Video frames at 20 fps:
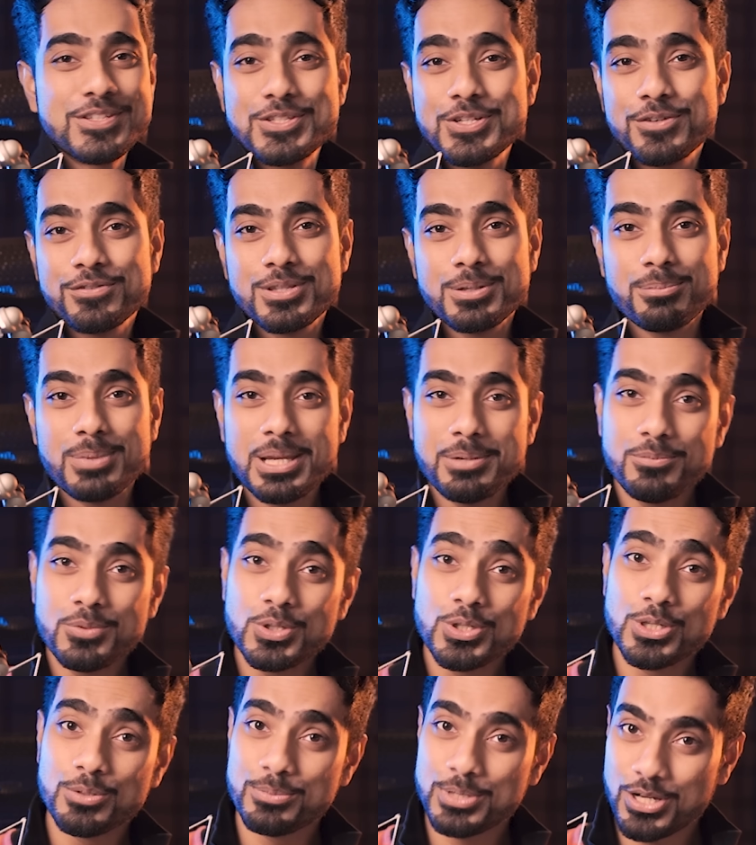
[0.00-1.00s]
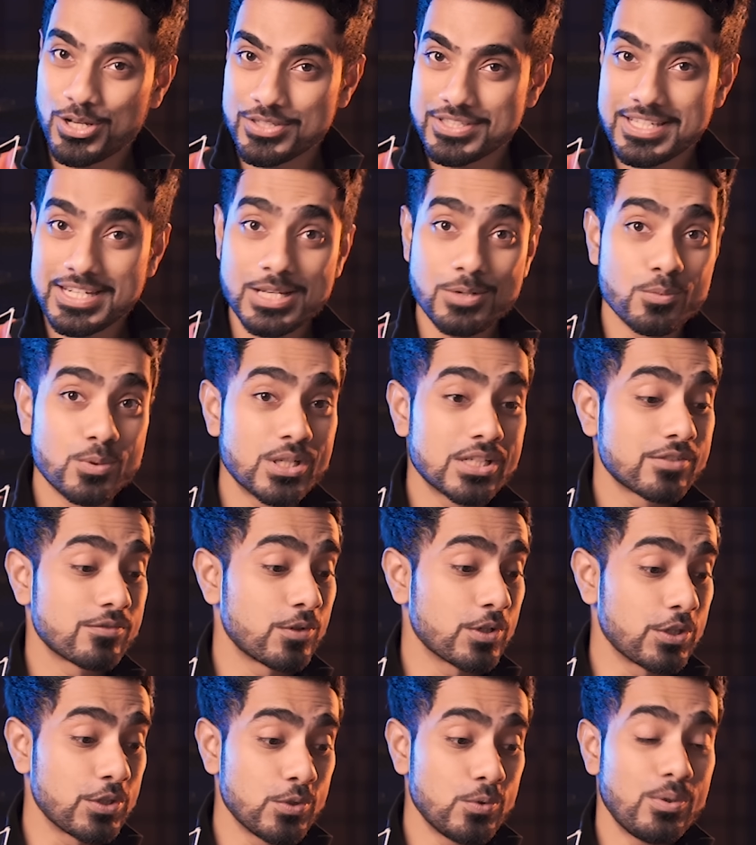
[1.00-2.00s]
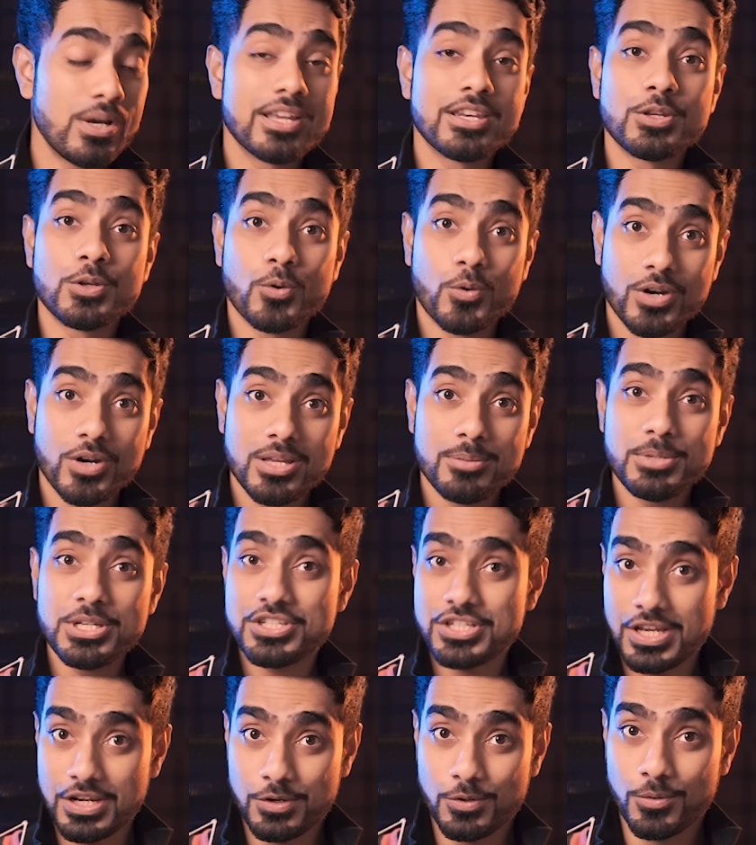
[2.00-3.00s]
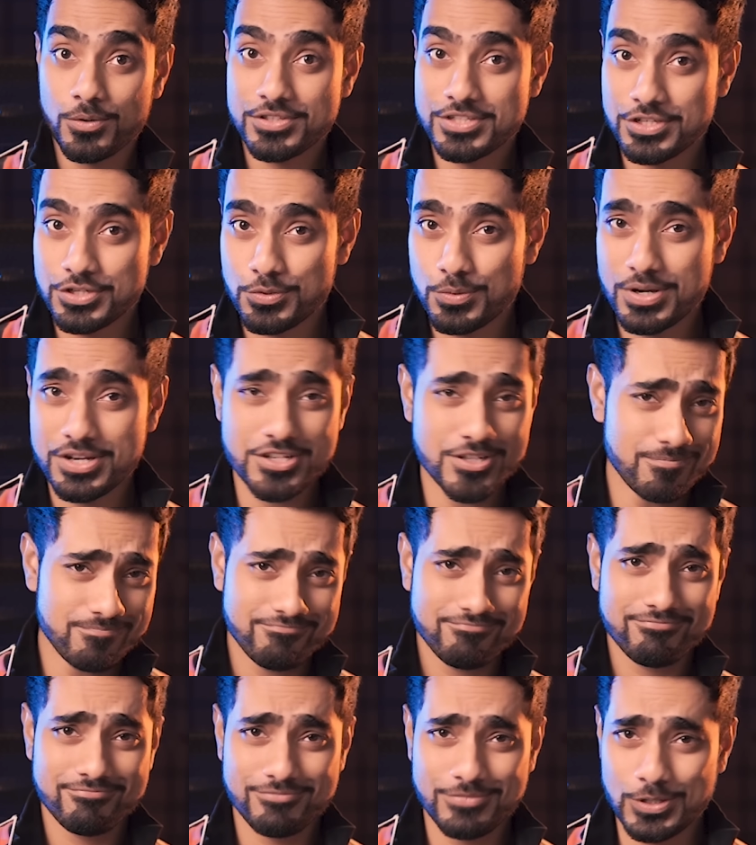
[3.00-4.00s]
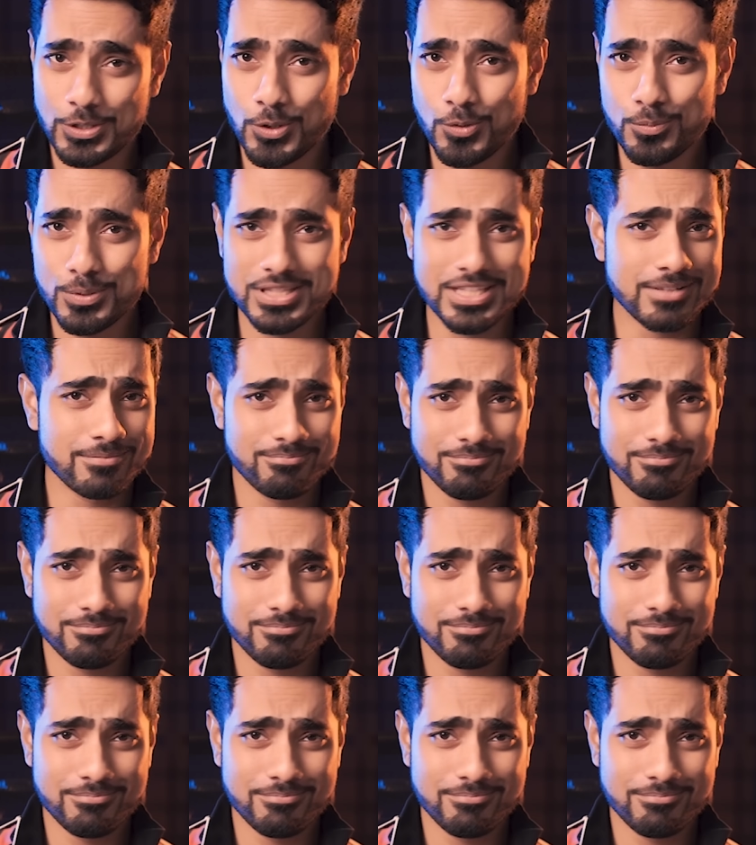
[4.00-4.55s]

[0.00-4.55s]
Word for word: So if the blend mode luminosity works for you and your image and your situation, go with it.